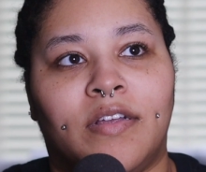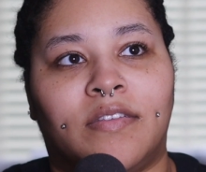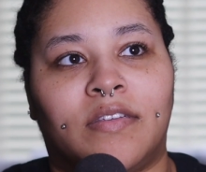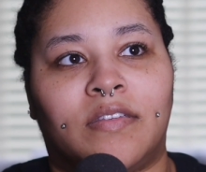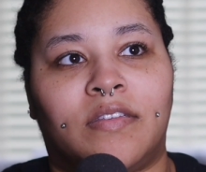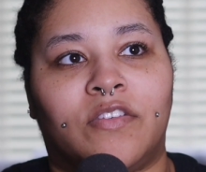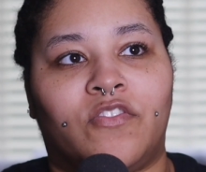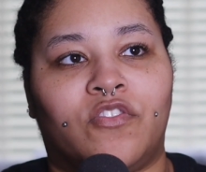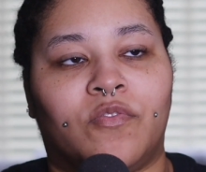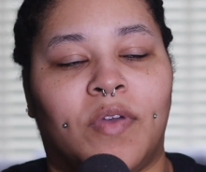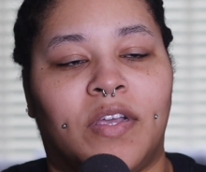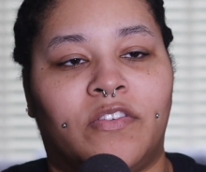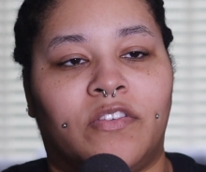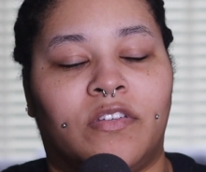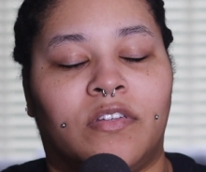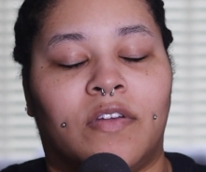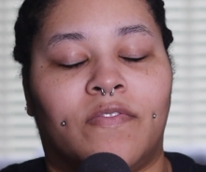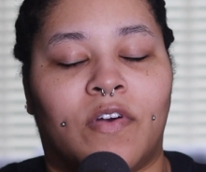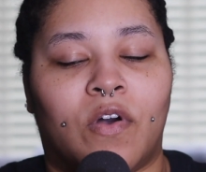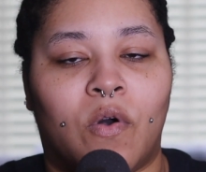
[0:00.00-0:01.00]
is a
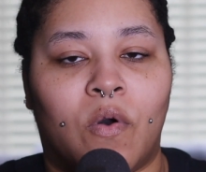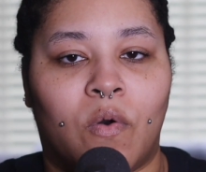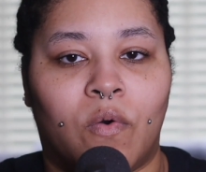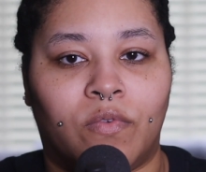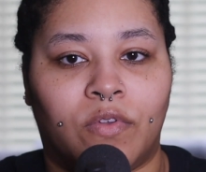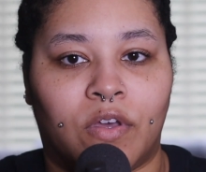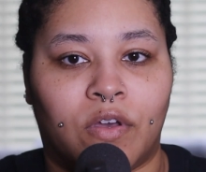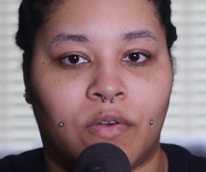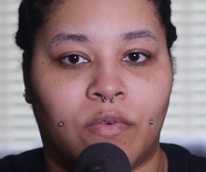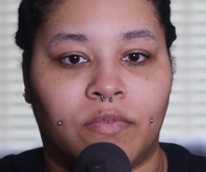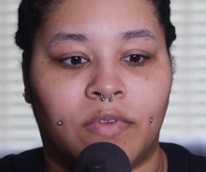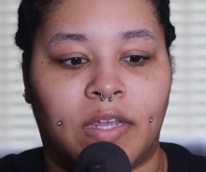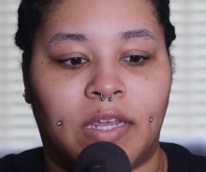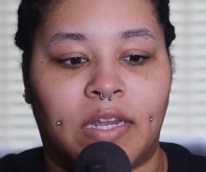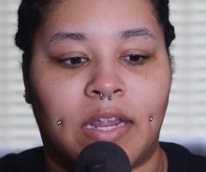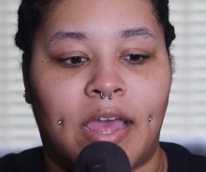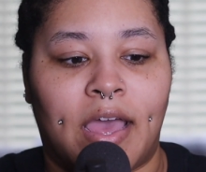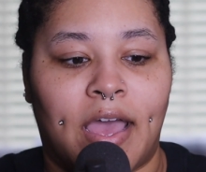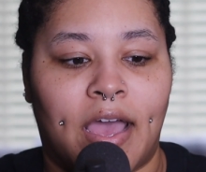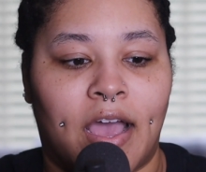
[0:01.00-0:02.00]
situation of a whole note
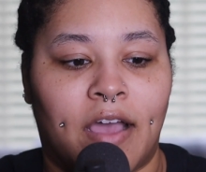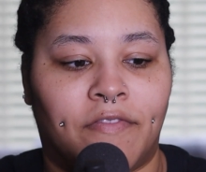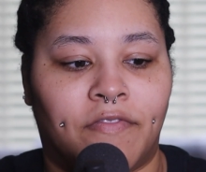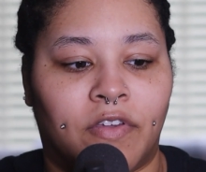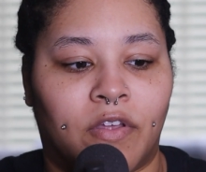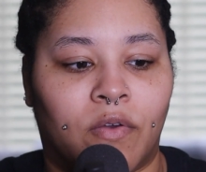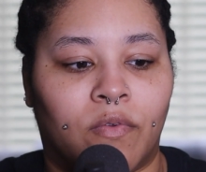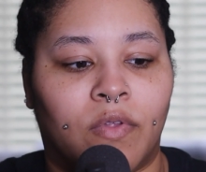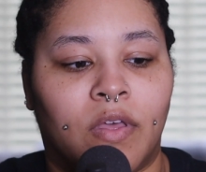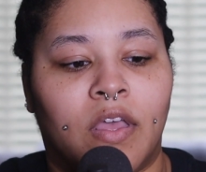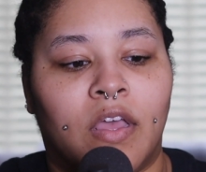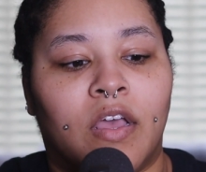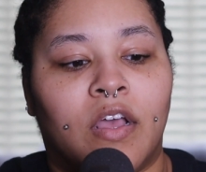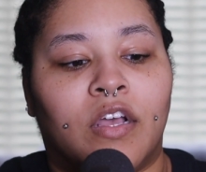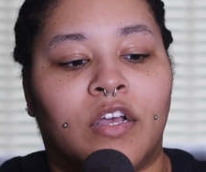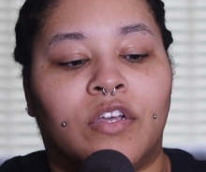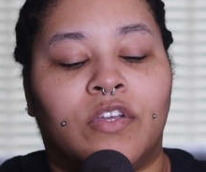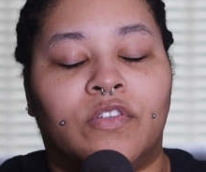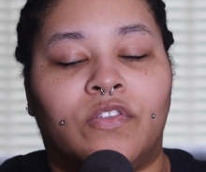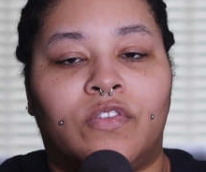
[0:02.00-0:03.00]
and a half note.
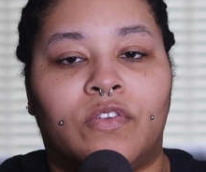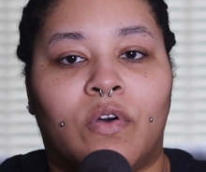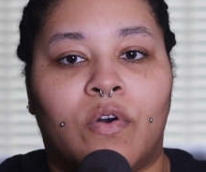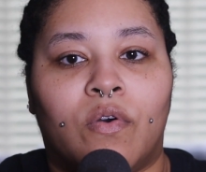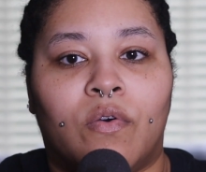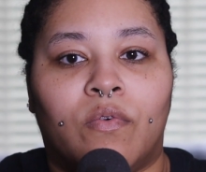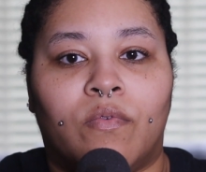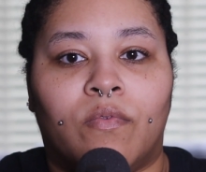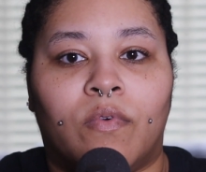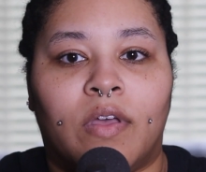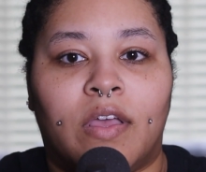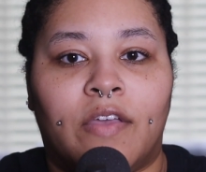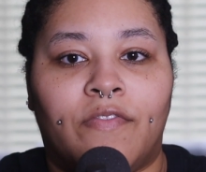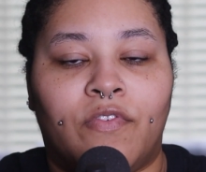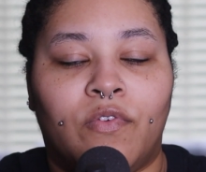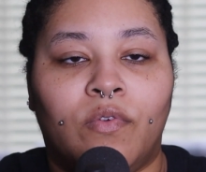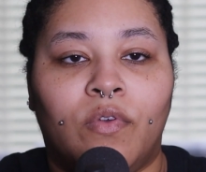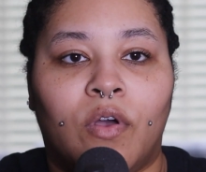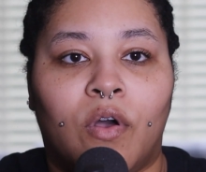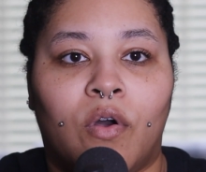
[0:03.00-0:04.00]
So if
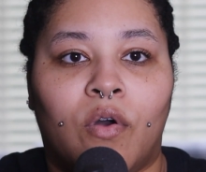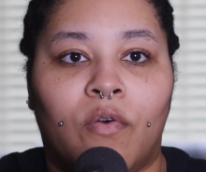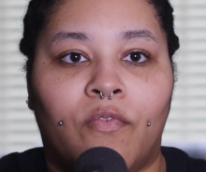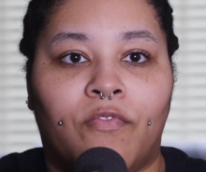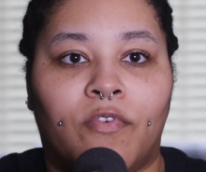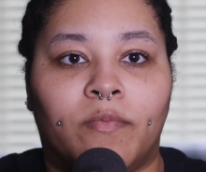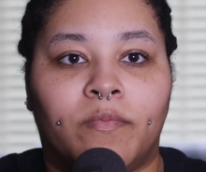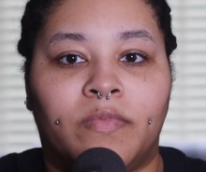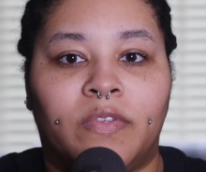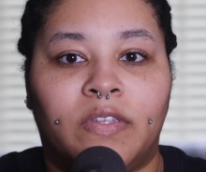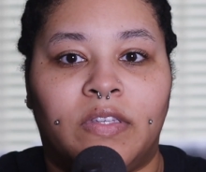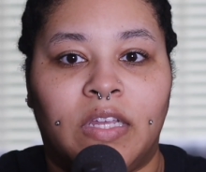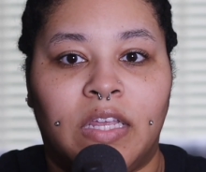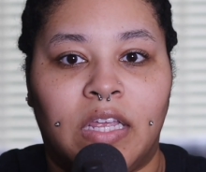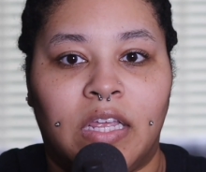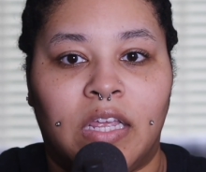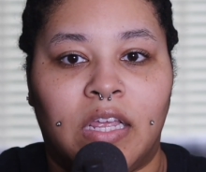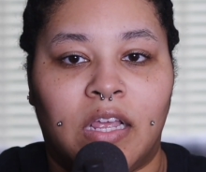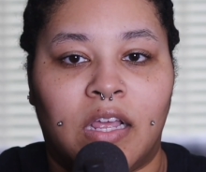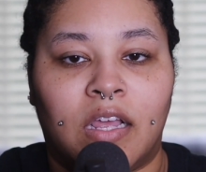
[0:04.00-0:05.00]
you go from
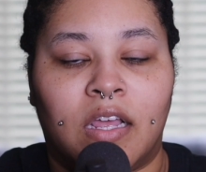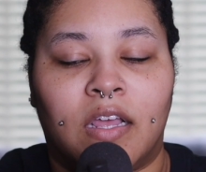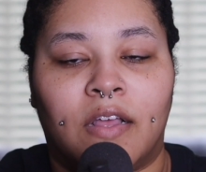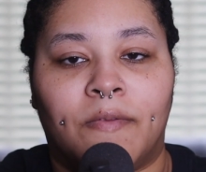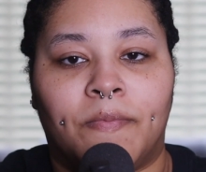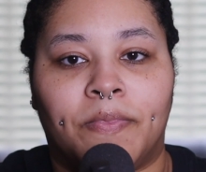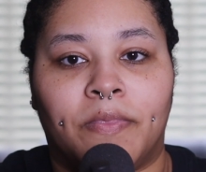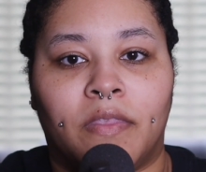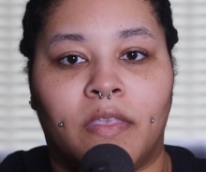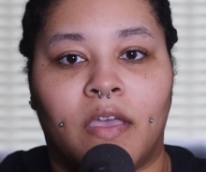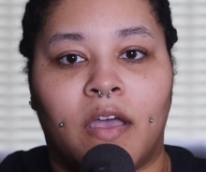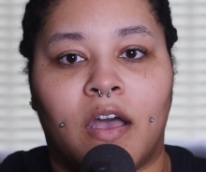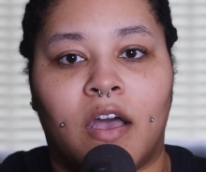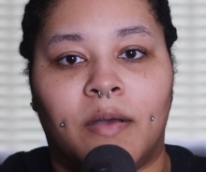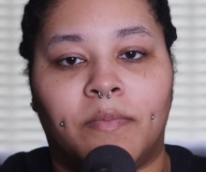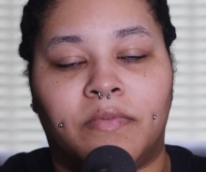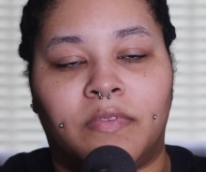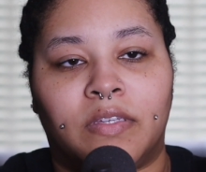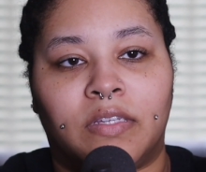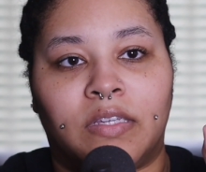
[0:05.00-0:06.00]
C
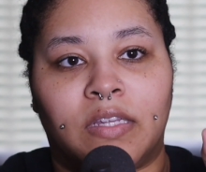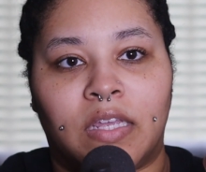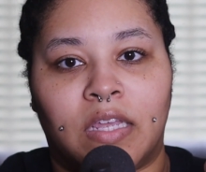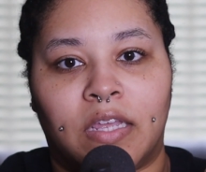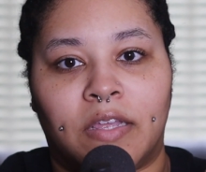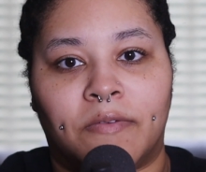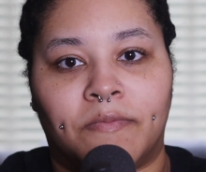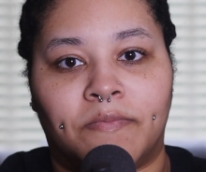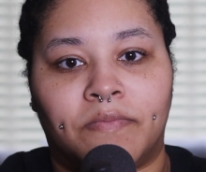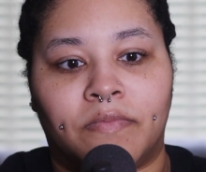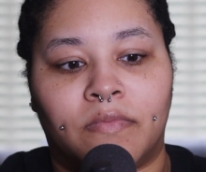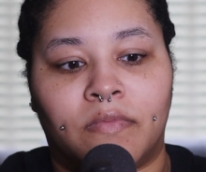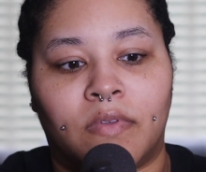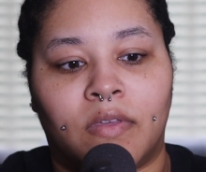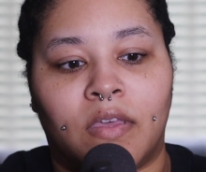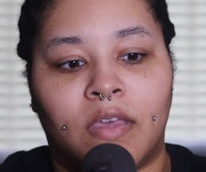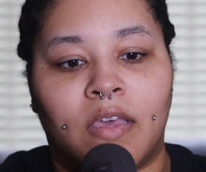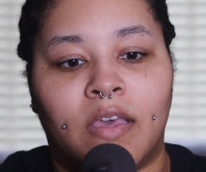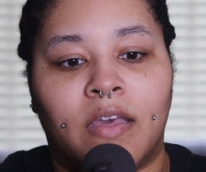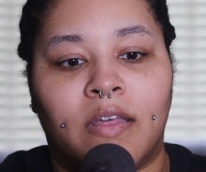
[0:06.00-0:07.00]
up to D,
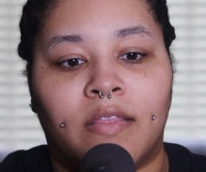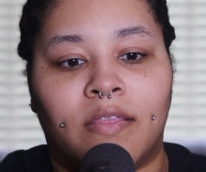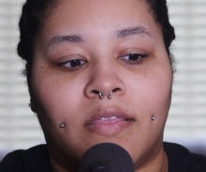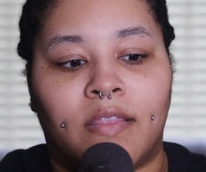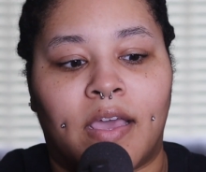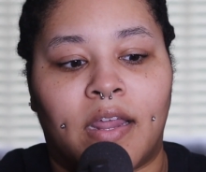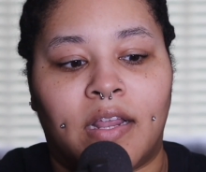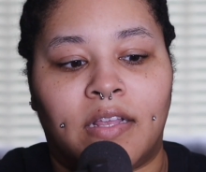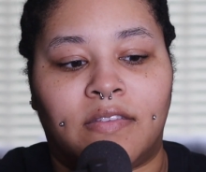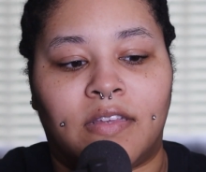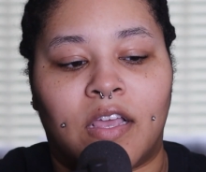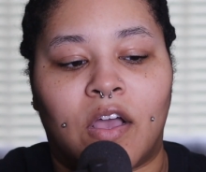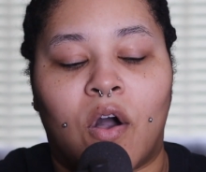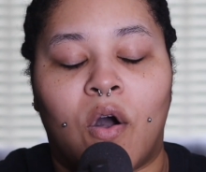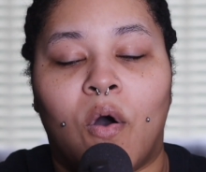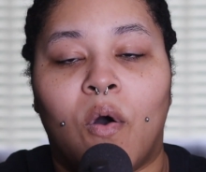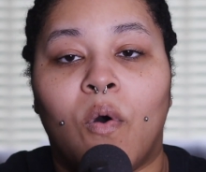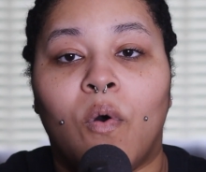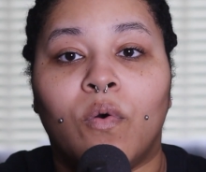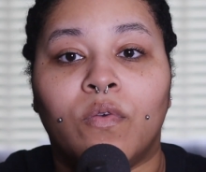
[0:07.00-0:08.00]
that is a
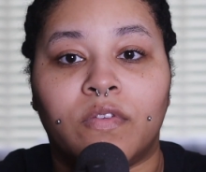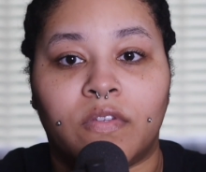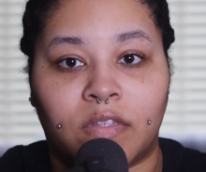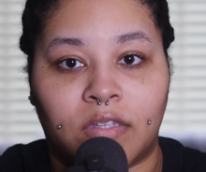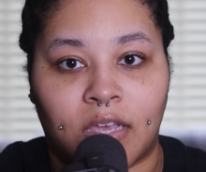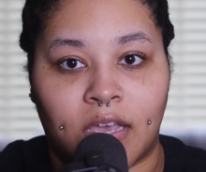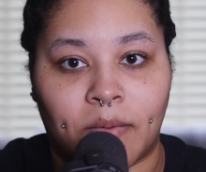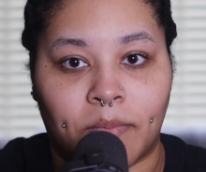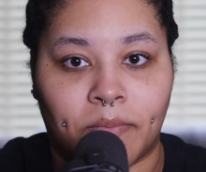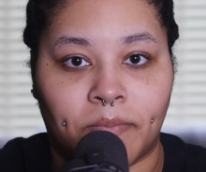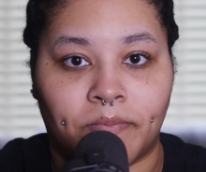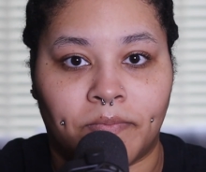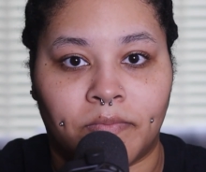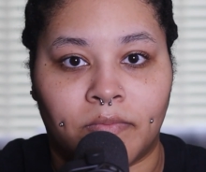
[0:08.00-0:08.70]
whole step.